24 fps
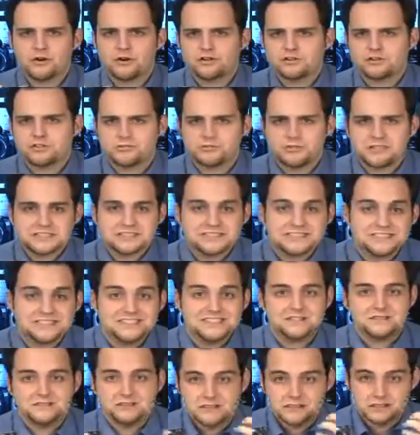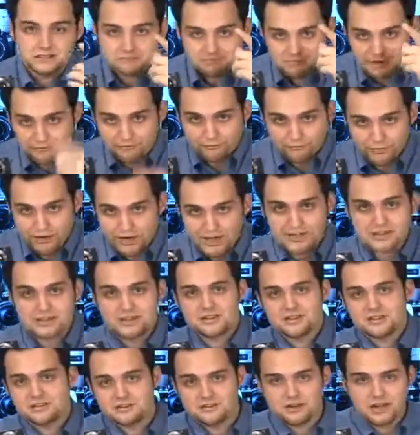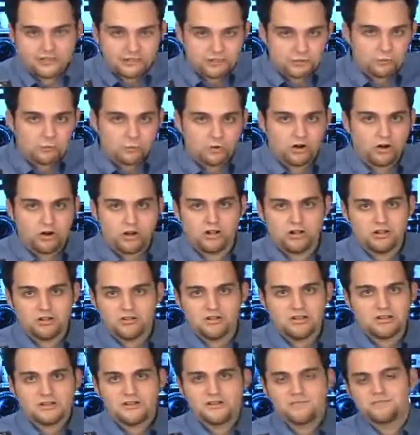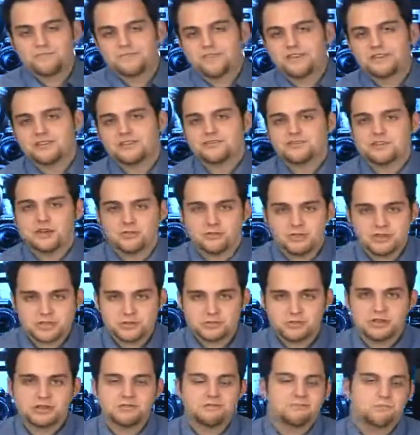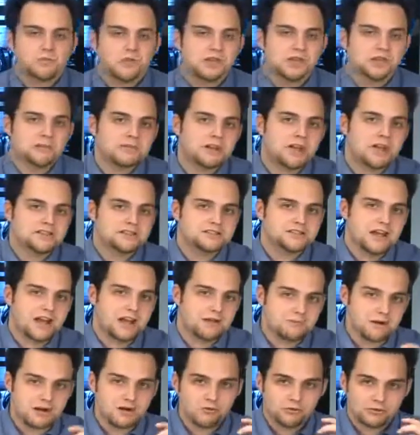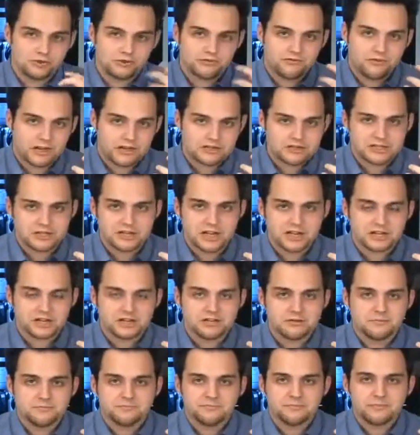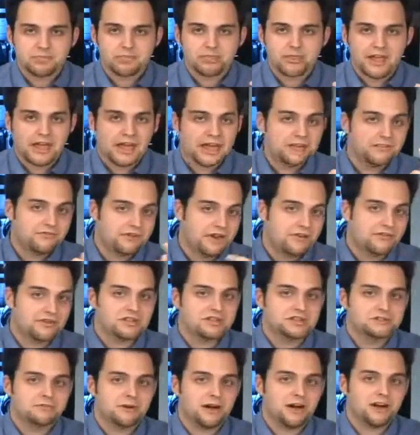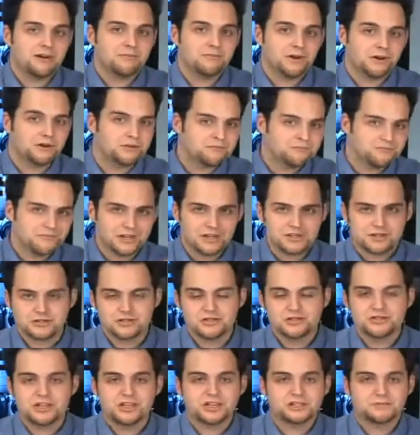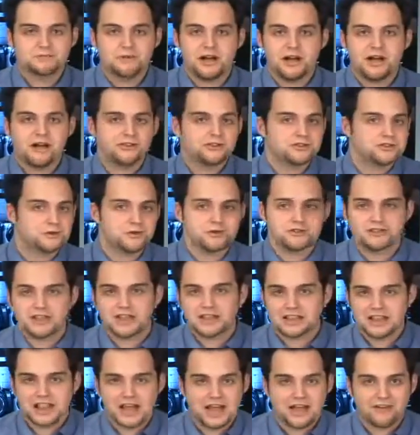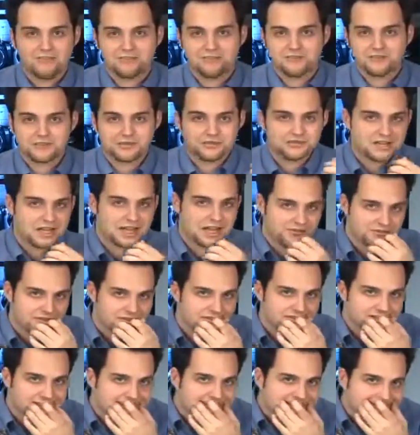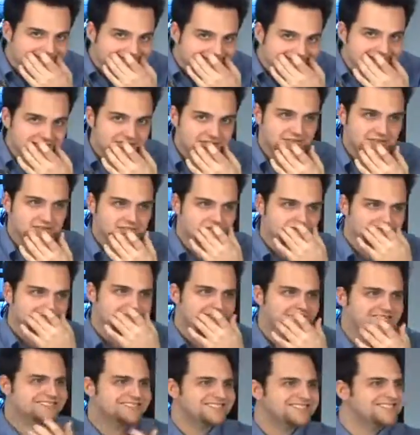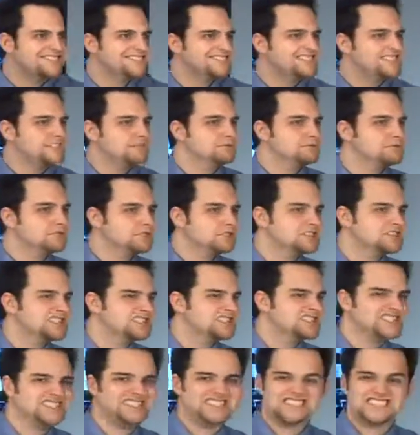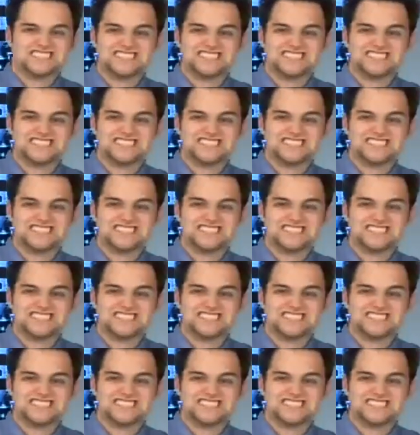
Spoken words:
focus, and you'll be like, my friend, not the wall. So this one eliminates that with the face detection. And if you have it in smile mode, as soon as they smile, as soon as they laugh, as soon as this even happens like that,